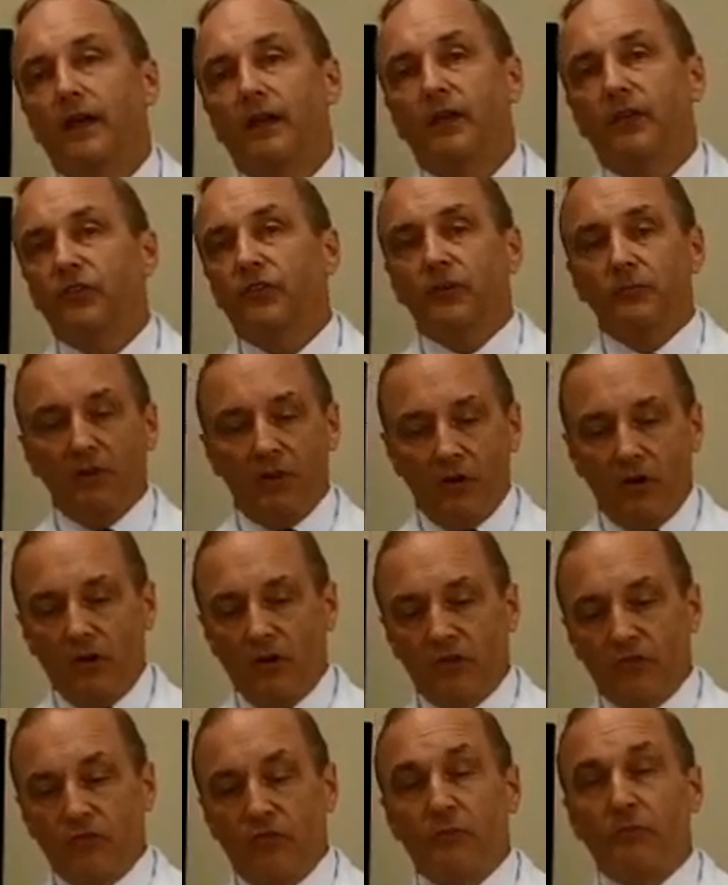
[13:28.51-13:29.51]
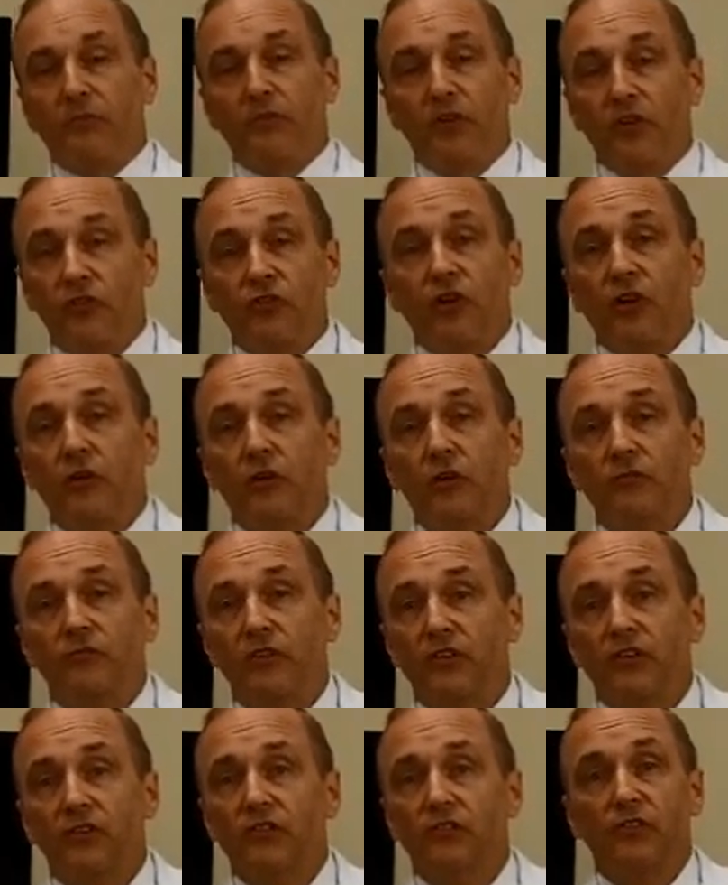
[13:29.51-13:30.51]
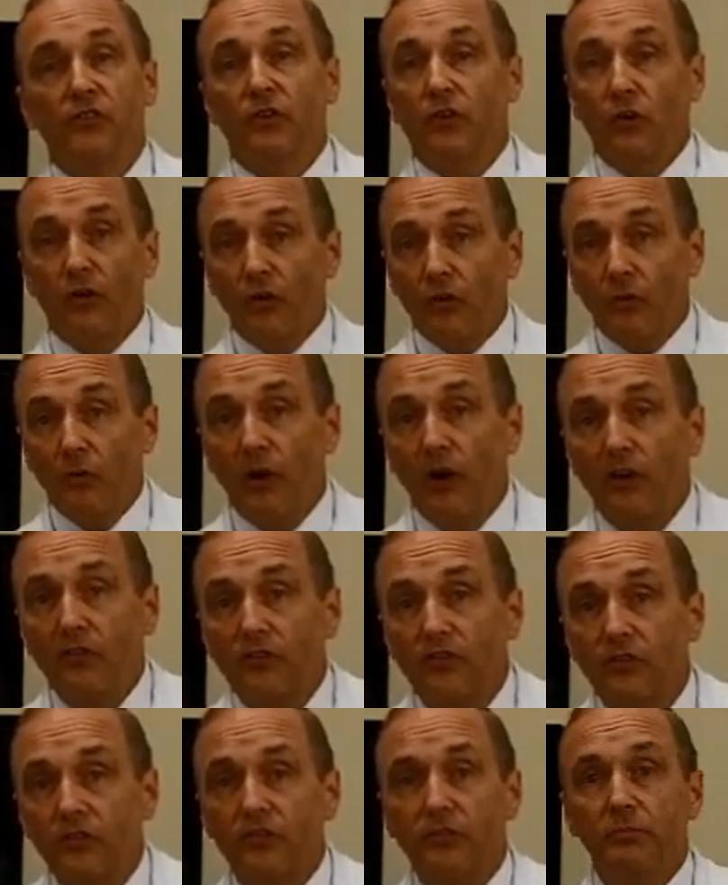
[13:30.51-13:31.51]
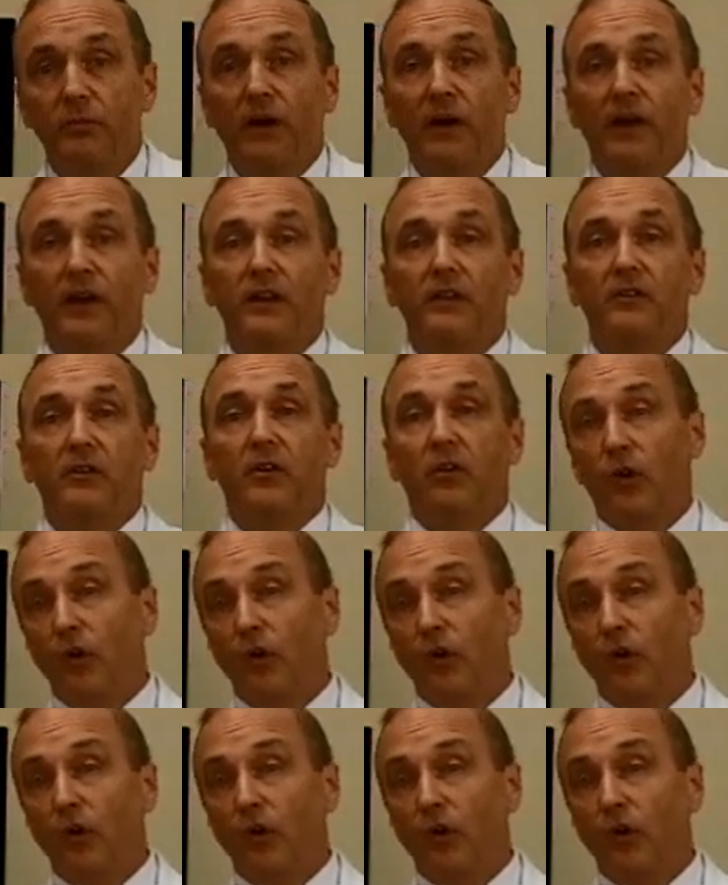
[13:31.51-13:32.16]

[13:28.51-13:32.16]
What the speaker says: This can be caused from degenerative discs, arthritis of the spine,